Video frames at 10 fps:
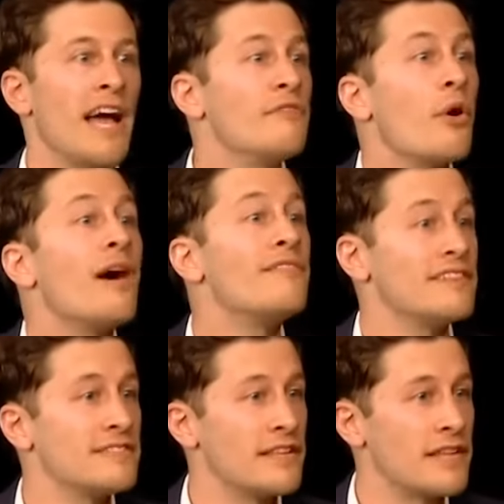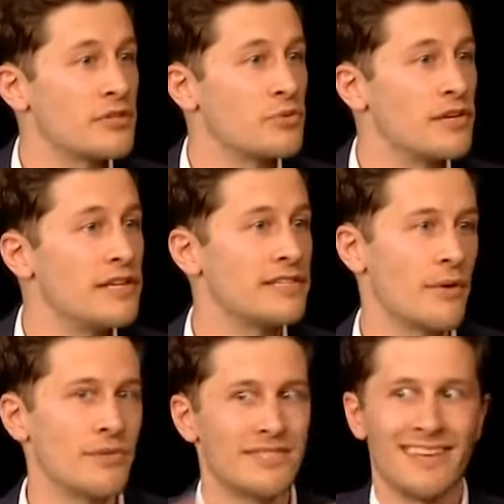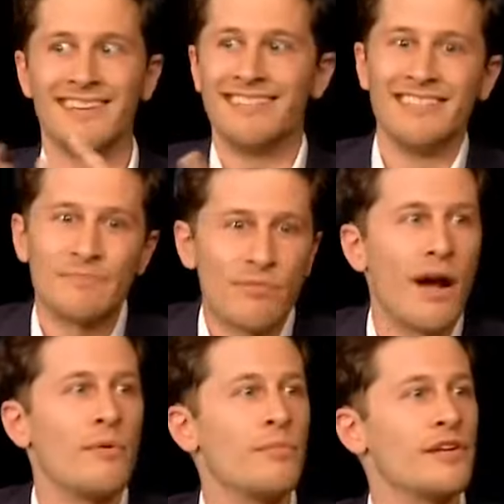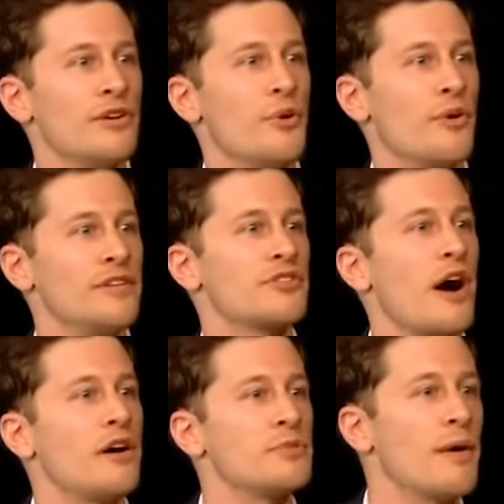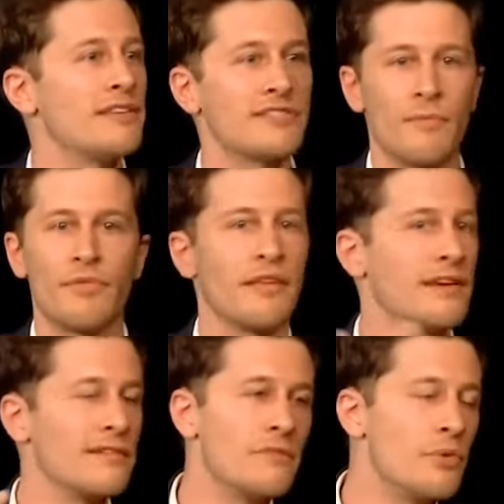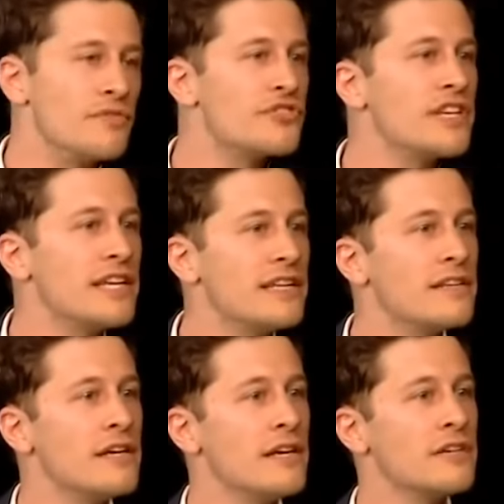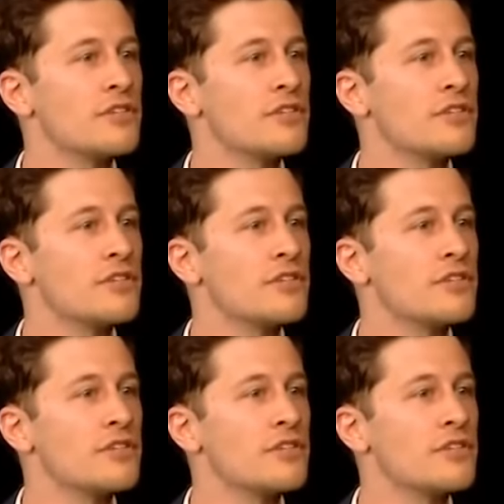I have no evidence that that's what it is. I would say it's probably a noise caused by something we've seen,